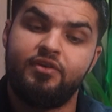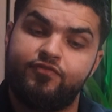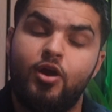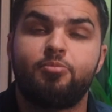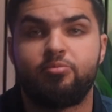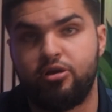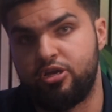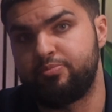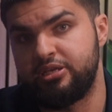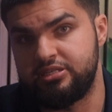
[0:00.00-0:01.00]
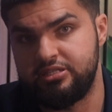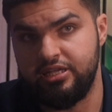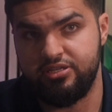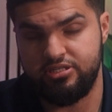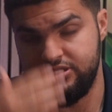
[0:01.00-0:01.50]
from the marketplace
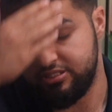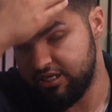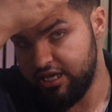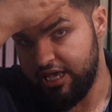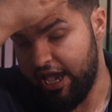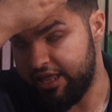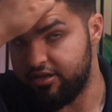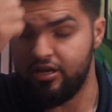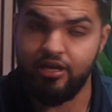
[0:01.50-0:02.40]
intelligence and